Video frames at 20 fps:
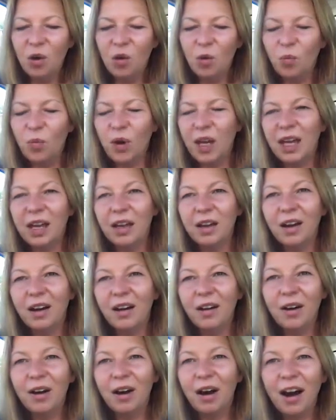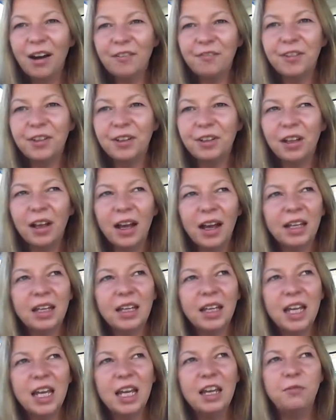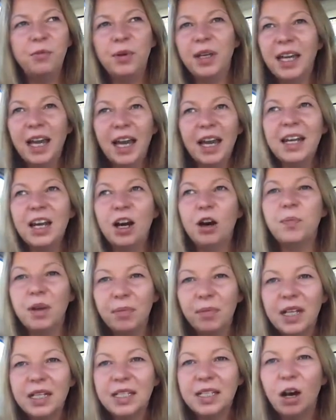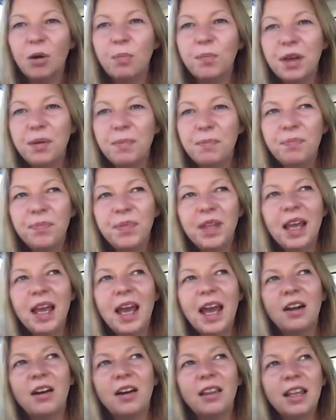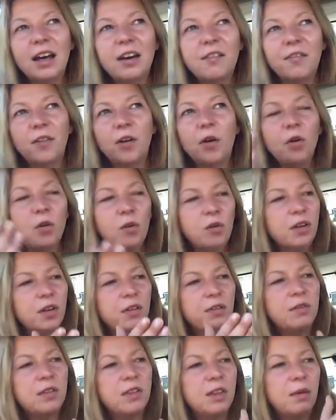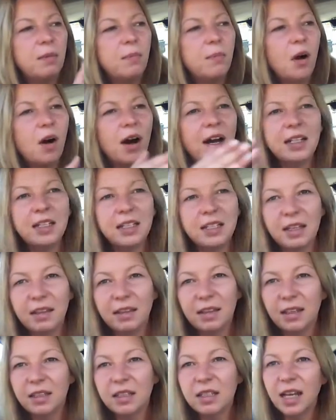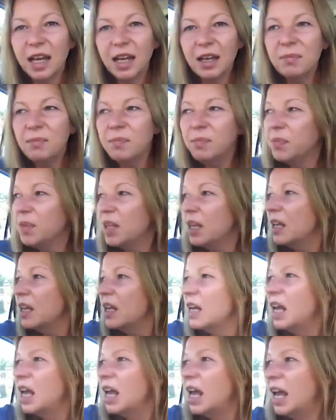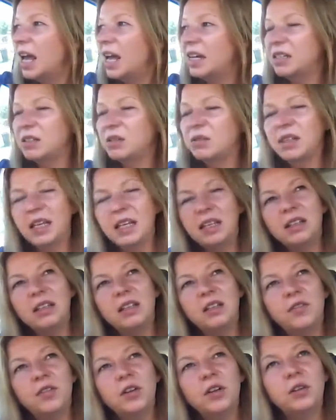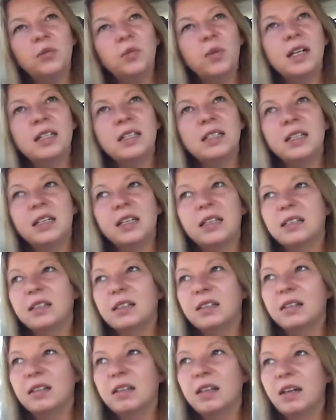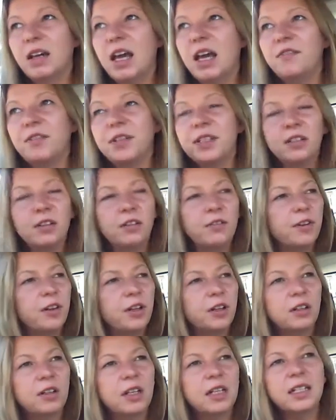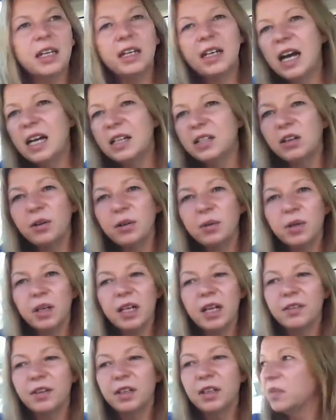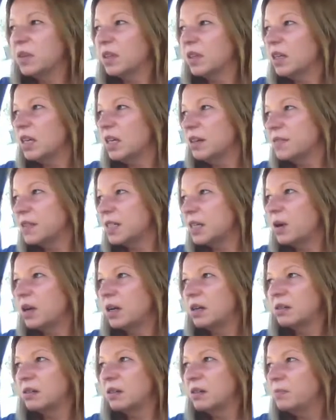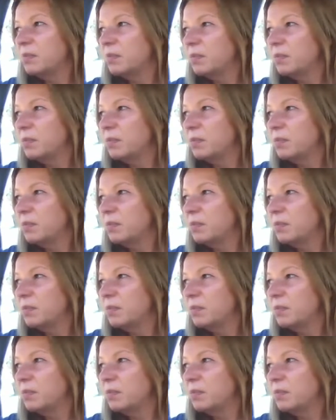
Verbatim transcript: where I feel like if we can help them, let's help them. And I love all the the minds that think the same, and then you've got the ones that every single phone call they say, "Nah, sorry, we don't have it." If someone